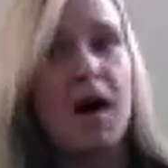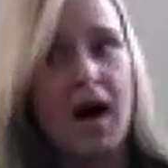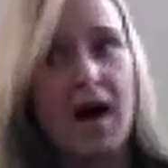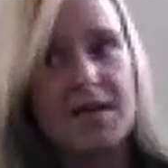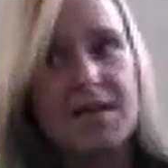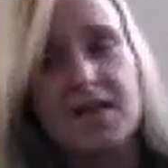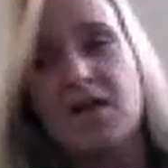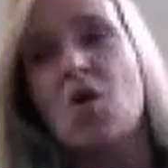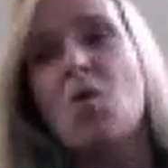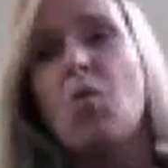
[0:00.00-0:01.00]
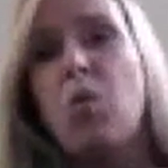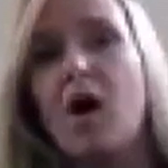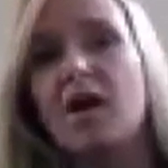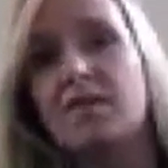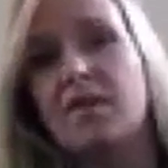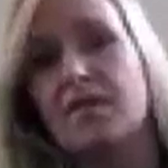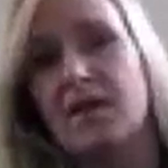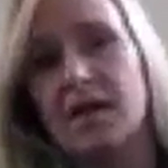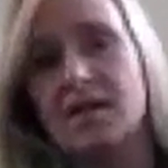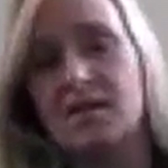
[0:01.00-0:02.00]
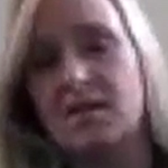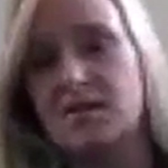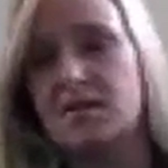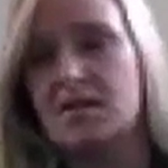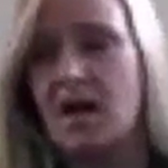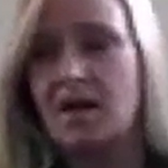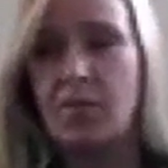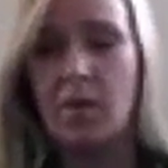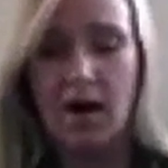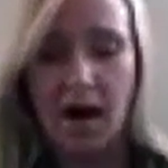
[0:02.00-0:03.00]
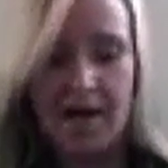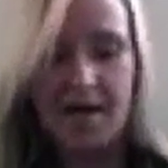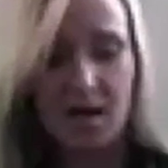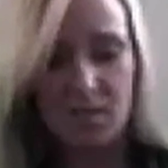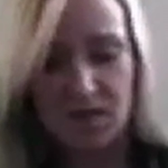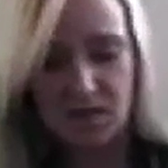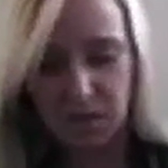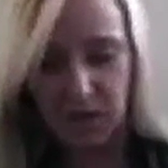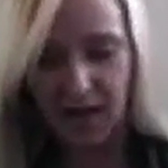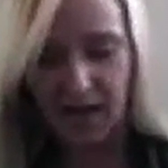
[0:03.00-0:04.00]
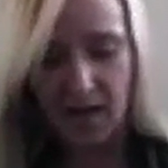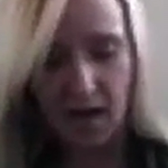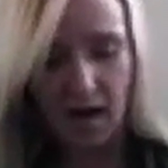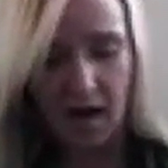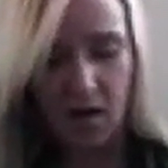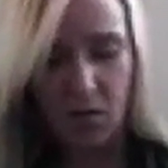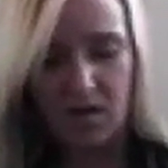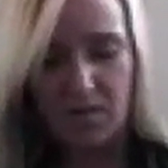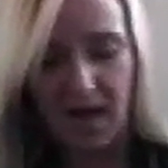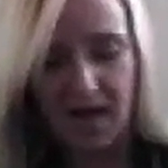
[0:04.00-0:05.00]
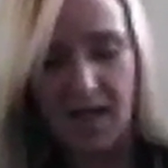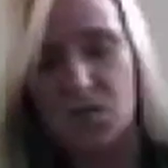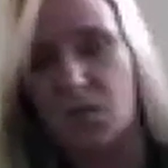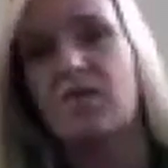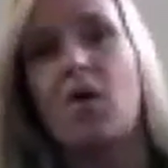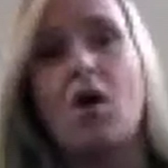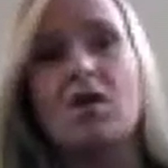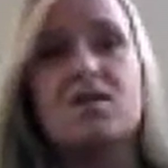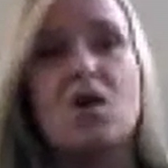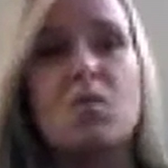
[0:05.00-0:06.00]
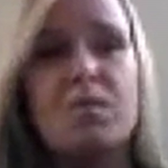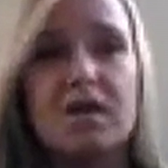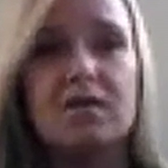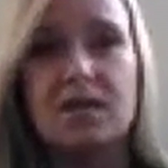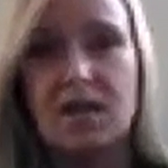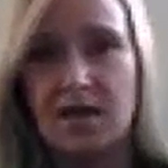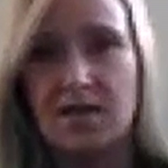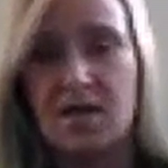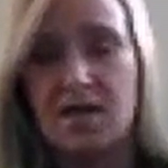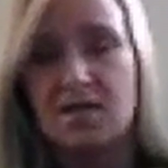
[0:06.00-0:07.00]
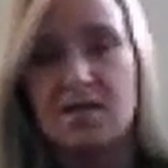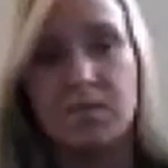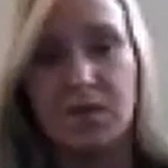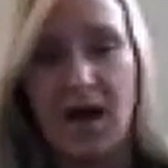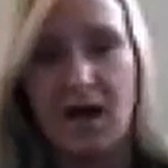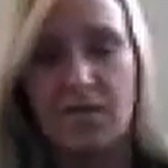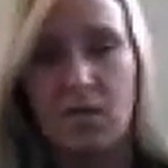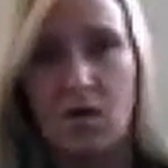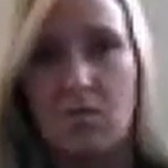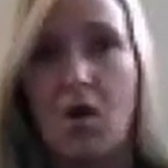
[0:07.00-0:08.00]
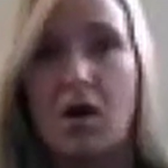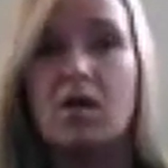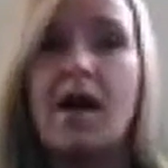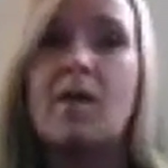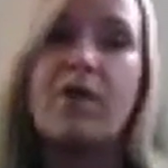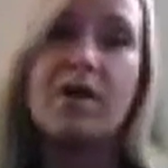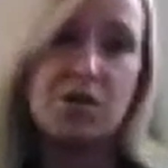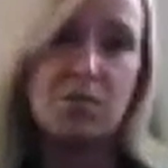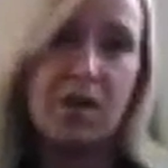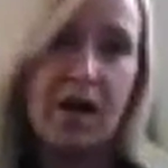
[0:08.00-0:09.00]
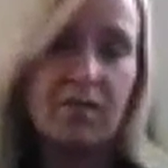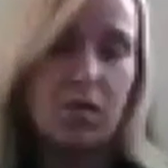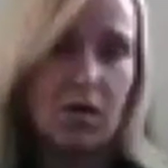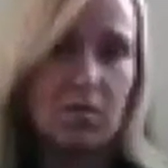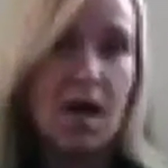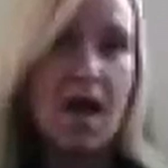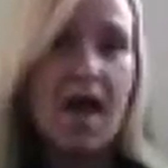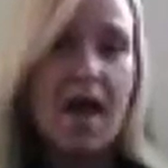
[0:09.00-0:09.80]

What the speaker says: But one of the things, and this is kind of where I came into play with Meg, is we've also built into the platform our collaboration platform.